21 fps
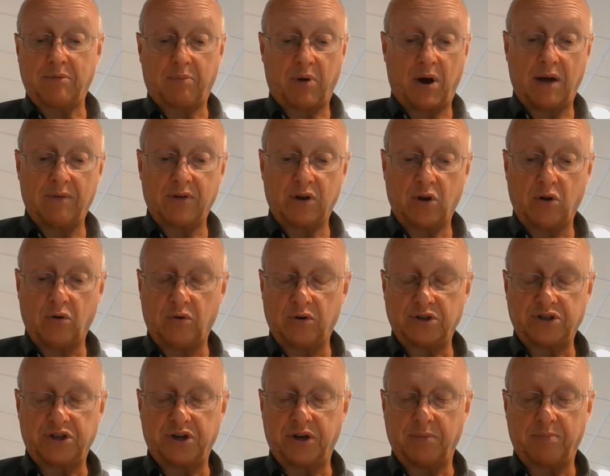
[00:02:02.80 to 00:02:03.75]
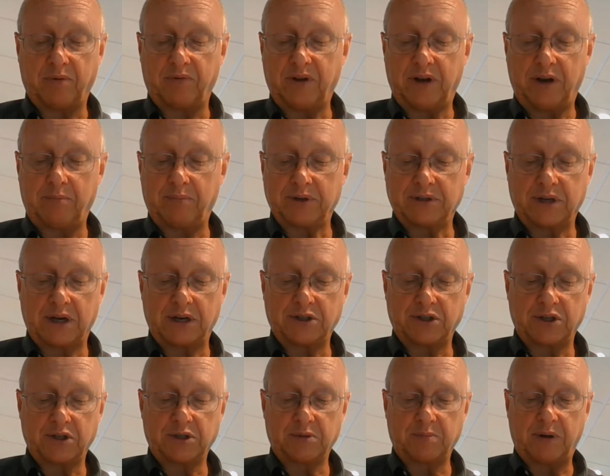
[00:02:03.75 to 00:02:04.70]
private ownership of any
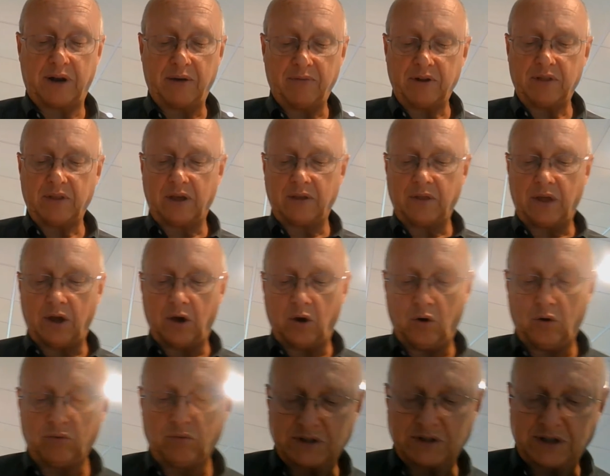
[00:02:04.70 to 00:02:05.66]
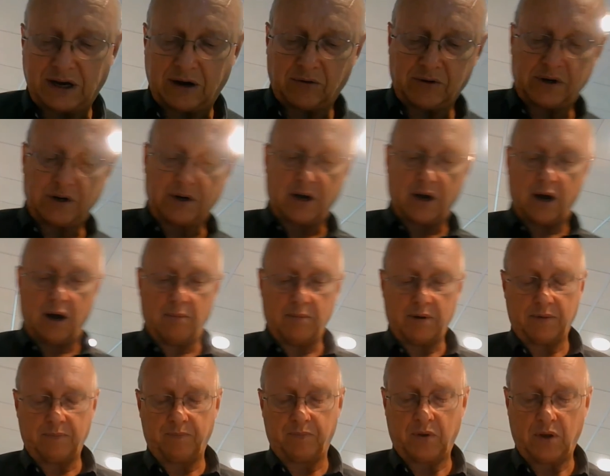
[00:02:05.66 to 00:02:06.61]
possessions, but everything they owned was held in
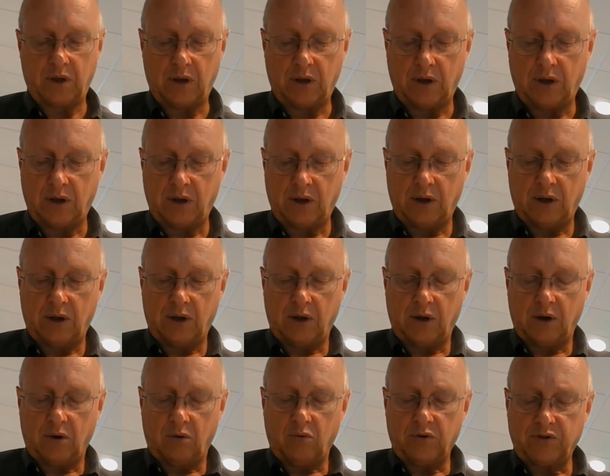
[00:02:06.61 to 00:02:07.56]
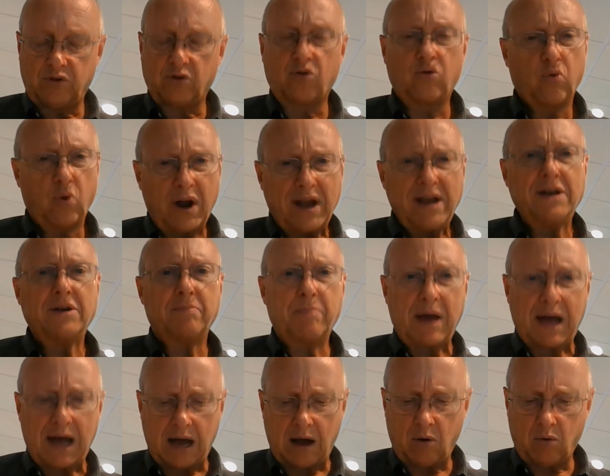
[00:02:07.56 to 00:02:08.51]
common. With great
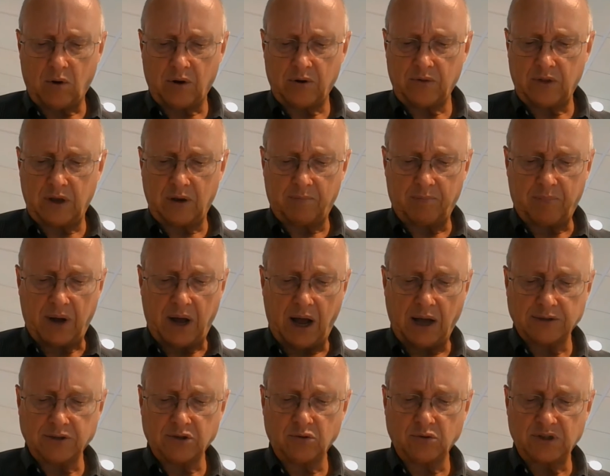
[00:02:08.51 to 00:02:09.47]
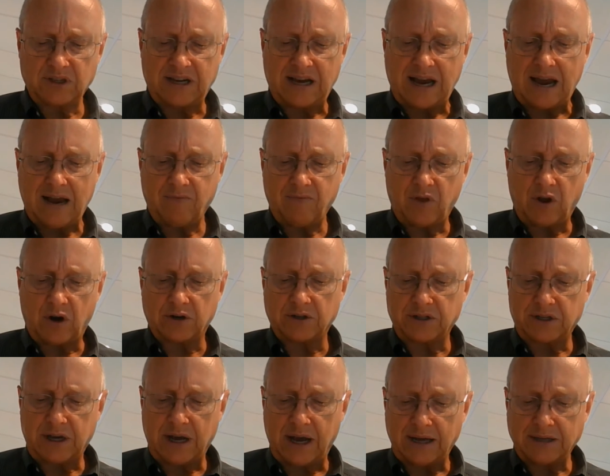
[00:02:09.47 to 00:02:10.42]
power, the apostles gave their
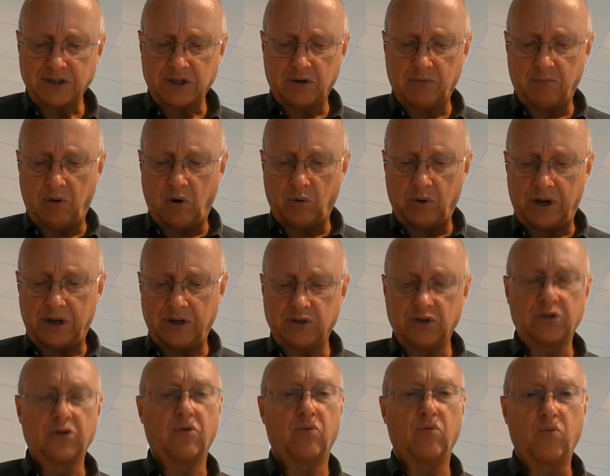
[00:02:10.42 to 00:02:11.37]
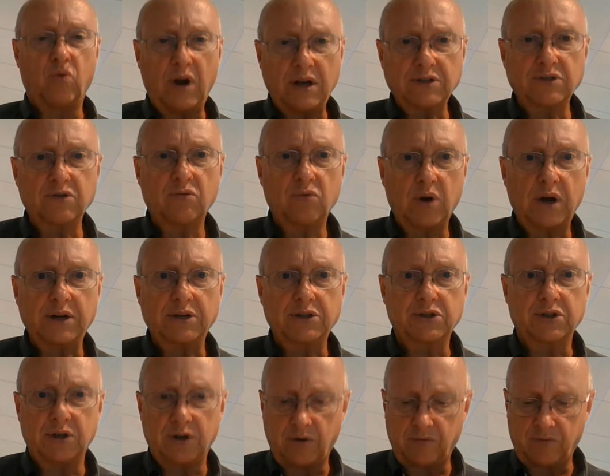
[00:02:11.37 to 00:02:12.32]
testimony to the
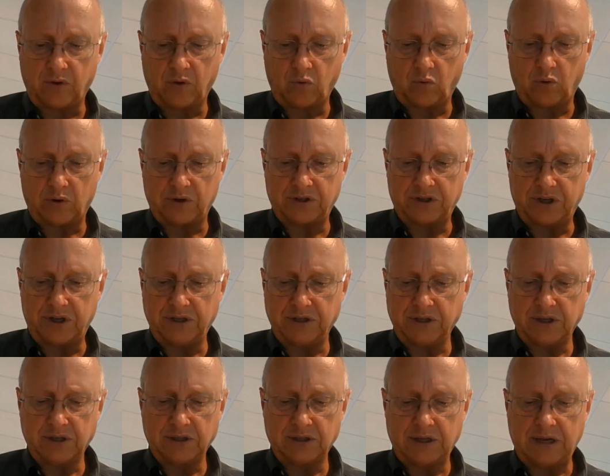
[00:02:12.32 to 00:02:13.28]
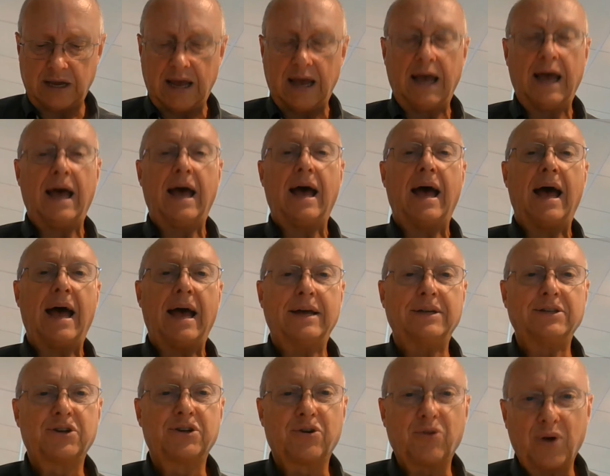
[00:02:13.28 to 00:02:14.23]
resurrection of the Lord Jesus,
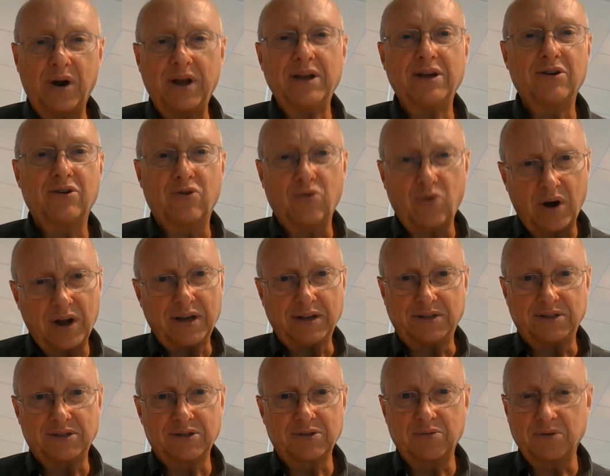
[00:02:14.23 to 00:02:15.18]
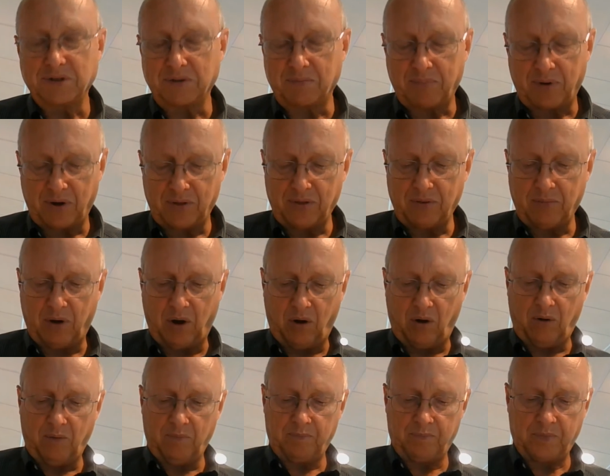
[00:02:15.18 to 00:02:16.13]
and great grace was upon them
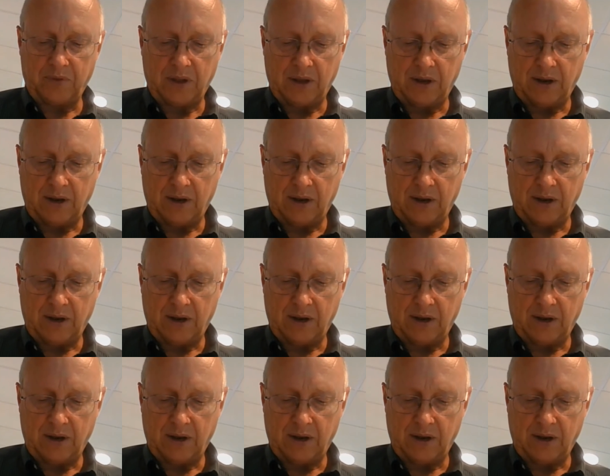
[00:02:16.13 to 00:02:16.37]
all.